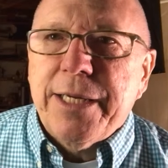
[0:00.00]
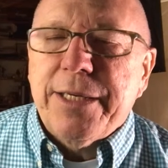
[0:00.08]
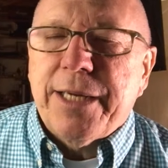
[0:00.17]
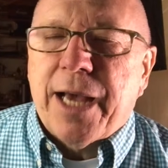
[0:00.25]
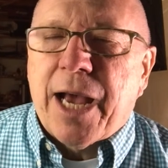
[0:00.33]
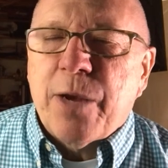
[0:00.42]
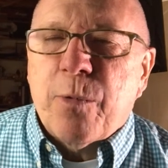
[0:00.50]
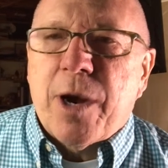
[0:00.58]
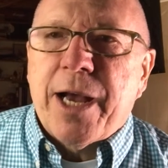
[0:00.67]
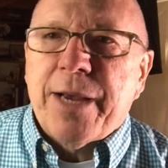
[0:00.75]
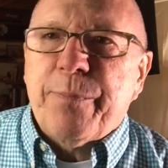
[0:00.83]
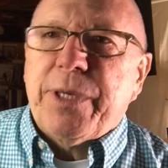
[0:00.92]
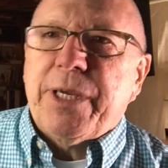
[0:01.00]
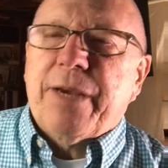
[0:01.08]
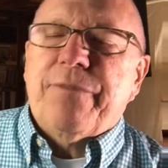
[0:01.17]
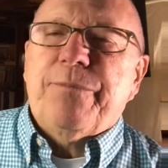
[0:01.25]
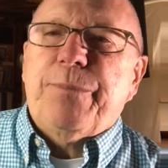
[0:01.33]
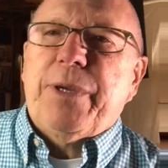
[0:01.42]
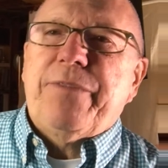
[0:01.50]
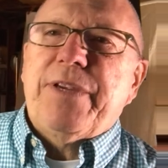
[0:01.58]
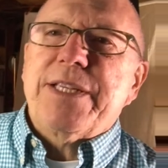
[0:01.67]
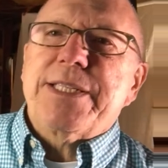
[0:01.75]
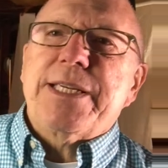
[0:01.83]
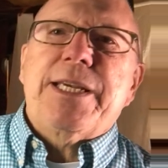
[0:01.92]

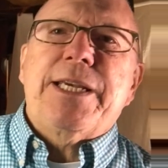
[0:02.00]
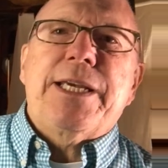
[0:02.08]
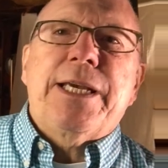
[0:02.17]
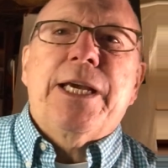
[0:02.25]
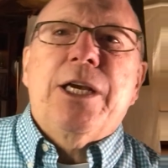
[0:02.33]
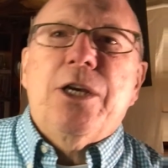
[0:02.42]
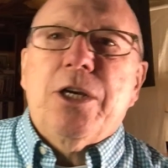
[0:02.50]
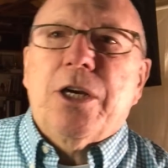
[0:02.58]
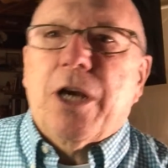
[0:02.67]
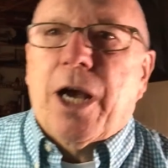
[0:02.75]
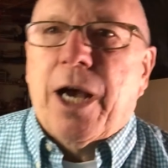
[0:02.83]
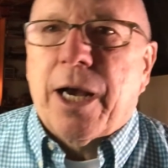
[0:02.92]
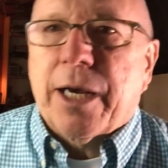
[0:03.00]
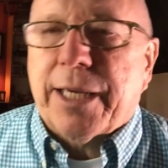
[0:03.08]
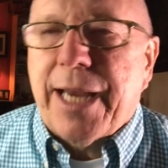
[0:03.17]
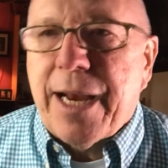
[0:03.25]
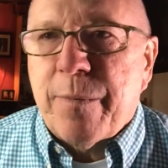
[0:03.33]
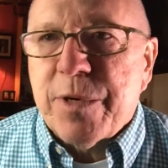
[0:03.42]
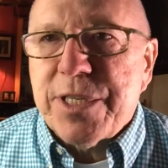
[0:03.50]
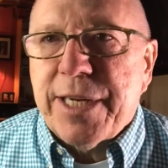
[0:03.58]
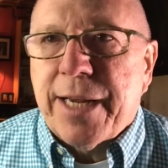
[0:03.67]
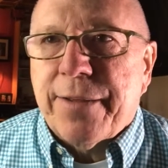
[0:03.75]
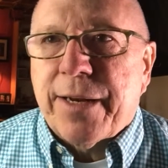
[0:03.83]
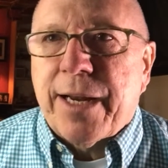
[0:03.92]
PVC camera
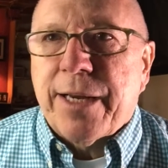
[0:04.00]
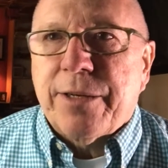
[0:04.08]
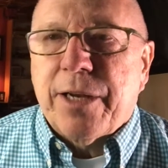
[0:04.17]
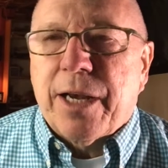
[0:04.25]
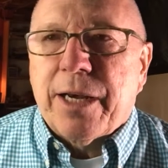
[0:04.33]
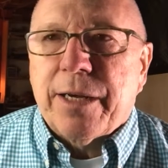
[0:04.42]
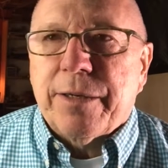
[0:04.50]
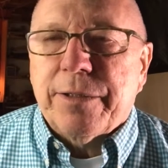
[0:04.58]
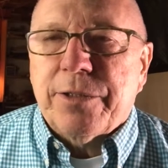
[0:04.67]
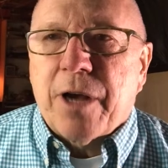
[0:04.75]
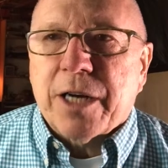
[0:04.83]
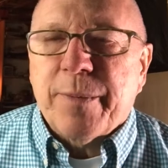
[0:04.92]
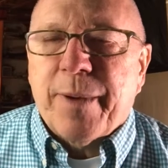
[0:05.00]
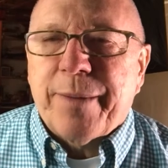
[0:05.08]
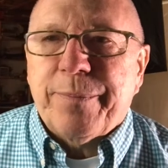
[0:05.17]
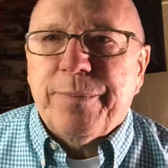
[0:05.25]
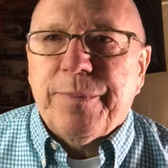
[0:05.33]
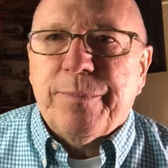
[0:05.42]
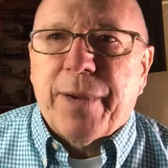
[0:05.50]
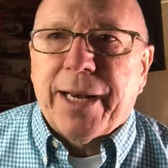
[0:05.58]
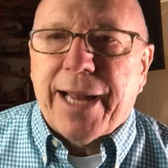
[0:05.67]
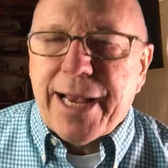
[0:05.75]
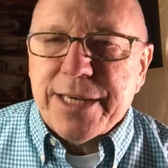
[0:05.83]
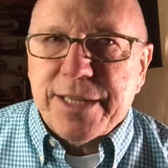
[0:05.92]
stand that I talked about in my
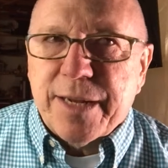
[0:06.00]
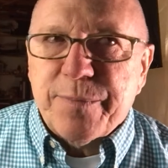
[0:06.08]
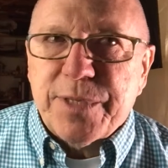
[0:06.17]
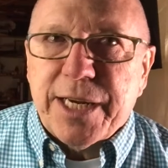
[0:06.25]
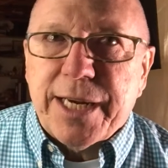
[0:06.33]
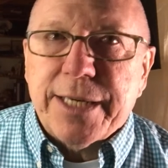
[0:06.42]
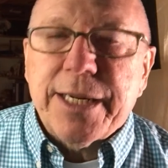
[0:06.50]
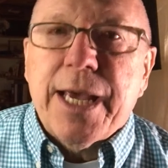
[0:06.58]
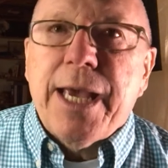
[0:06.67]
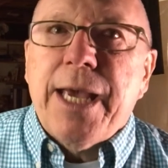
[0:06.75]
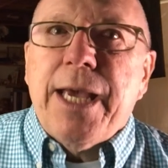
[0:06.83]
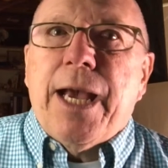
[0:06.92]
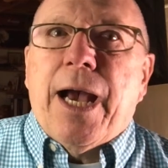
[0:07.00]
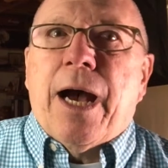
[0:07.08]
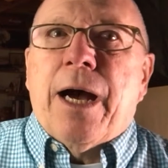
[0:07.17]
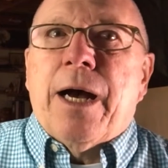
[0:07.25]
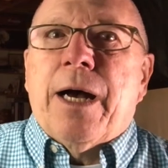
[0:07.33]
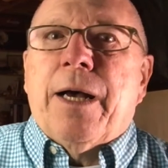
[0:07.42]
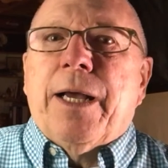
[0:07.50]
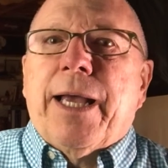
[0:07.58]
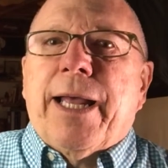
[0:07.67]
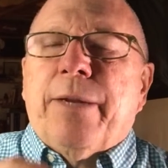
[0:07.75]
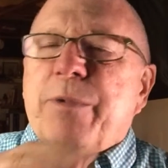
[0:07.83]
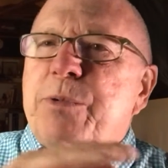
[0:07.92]
last update, and
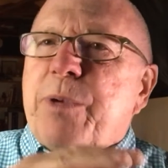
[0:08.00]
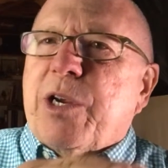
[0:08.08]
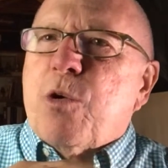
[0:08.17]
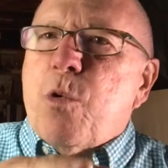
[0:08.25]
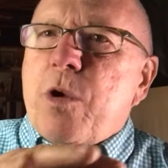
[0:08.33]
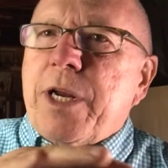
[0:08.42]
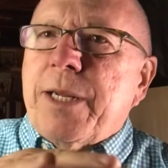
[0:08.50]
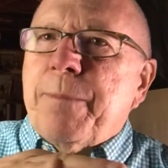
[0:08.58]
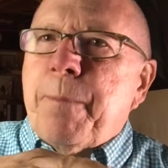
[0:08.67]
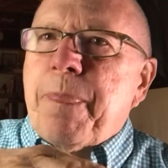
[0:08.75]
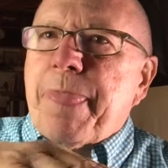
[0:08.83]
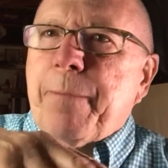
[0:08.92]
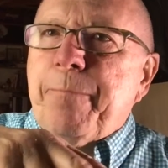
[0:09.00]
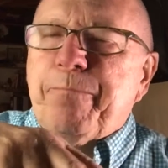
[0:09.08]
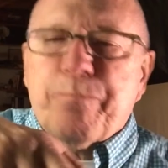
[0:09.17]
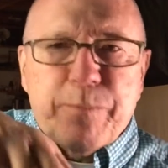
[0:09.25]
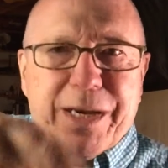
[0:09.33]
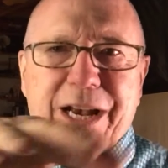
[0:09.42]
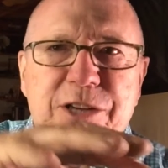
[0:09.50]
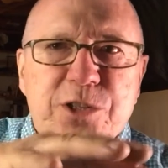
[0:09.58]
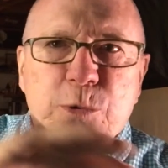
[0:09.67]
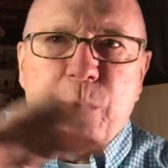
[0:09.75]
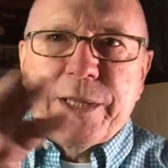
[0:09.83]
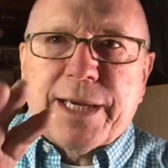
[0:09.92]
it was recording because of
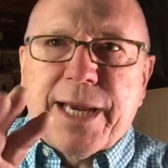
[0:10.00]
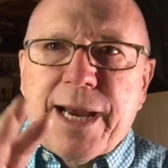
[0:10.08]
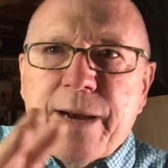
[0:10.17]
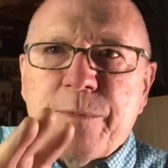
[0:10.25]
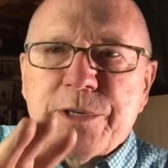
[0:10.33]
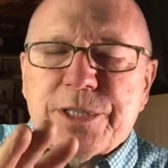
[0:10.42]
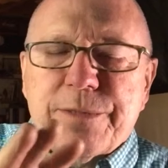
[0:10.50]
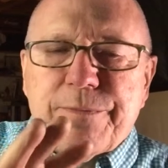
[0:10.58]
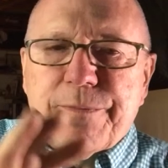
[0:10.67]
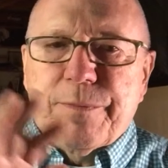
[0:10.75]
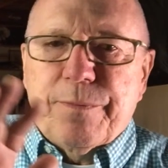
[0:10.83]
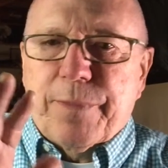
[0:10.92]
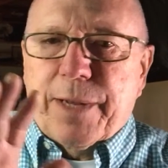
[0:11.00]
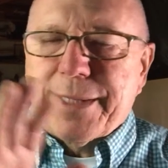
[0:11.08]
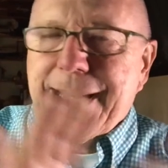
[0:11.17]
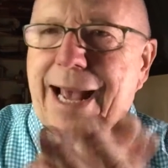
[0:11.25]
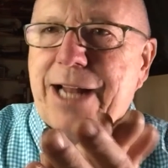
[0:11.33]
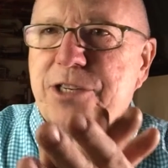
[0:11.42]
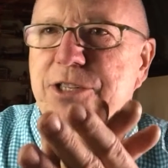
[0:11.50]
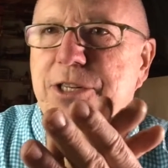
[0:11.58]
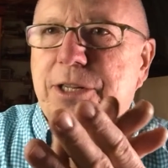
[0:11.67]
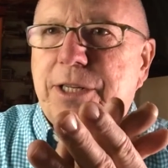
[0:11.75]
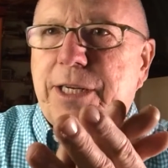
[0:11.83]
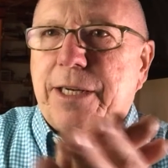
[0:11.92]
the way the camera's attached
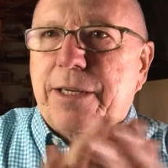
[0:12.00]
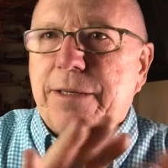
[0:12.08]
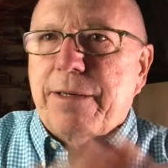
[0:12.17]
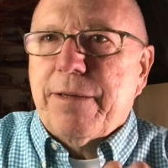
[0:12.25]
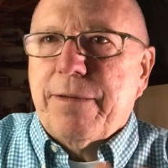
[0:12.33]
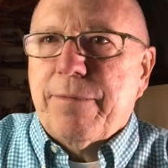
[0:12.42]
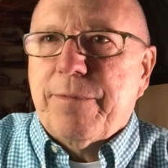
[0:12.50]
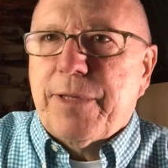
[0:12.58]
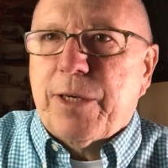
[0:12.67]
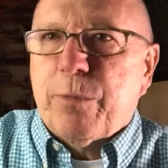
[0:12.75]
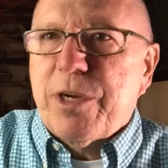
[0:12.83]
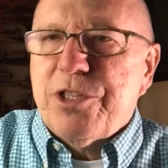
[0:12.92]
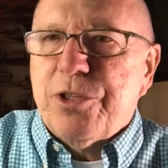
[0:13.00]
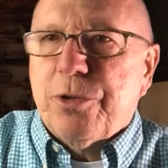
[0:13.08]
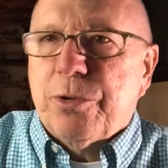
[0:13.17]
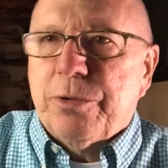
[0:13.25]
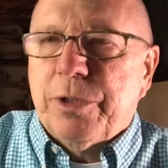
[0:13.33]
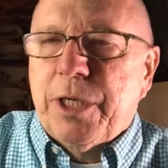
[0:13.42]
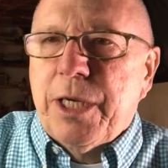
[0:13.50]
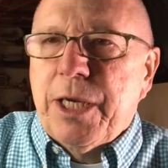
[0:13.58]
to the original